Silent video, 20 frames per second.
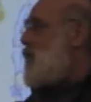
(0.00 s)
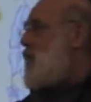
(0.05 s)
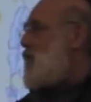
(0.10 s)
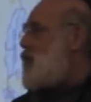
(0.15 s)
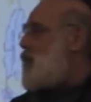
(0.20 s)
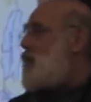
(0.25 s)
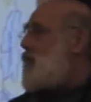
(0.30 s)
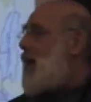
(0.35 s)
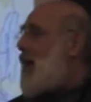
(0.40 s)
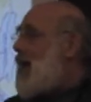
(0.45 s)
if we
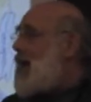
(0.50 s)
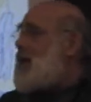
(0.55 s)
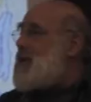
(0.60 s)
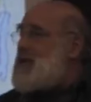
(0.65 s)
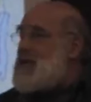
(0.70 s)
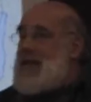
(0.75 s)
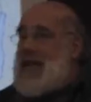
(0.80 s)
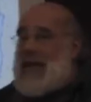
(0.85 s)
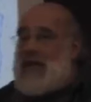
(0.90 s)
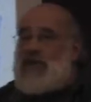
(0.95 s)
do that,
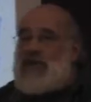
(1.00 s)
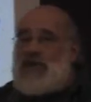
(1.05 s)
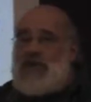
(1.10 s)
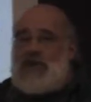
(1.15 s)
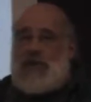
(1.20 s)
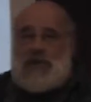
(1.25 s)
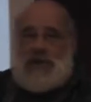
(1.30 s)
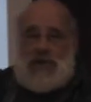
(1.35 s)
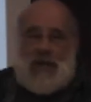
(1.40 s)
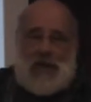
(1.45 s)
it's not a
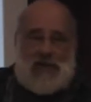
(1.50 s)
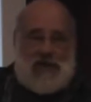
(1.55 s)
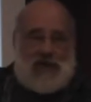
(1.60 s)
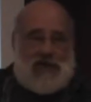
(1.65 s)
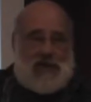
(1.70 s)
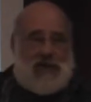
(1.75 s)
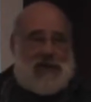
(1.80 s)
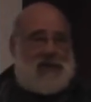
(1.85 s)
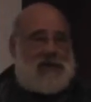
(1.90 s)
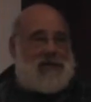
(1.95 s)
Jewish
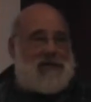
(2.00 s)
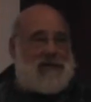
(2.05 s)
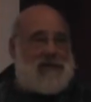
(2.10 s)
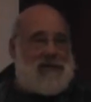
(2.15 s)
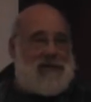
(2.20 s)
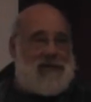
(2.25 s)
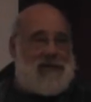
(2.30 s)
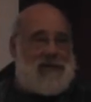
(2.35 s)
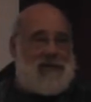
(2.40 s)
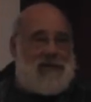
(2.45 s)
country.
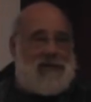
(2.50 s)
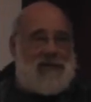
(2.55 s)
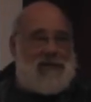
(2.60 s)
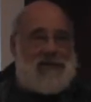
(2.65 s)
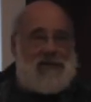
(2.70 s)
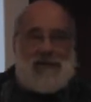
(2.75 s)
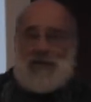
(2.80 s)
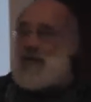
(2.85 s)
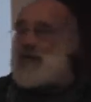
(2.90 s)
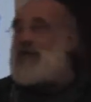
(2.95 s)

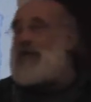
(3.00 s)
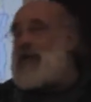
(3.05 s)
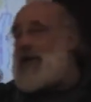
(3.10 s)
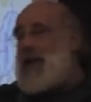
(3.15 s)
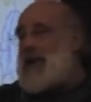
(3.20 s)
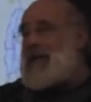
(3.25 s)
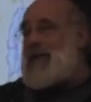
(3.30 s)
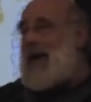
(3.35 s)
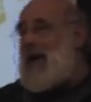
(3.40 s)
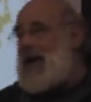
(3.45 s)
So
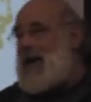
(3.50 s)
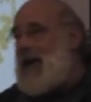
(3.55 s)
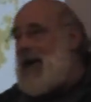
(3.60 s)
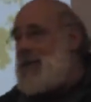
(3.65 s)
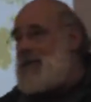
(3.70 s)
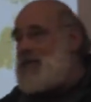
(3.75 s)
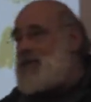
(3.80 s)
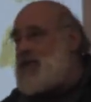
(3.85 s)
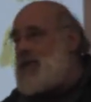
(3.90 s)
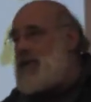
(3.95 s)
forget that
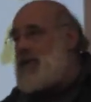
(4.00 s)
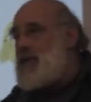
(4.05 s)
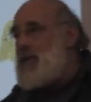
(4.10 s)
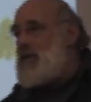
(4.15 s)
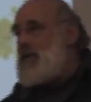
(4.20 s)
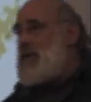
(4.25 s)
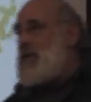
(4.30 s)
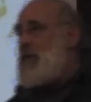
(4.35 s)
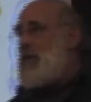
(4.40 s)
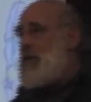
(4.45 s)
option.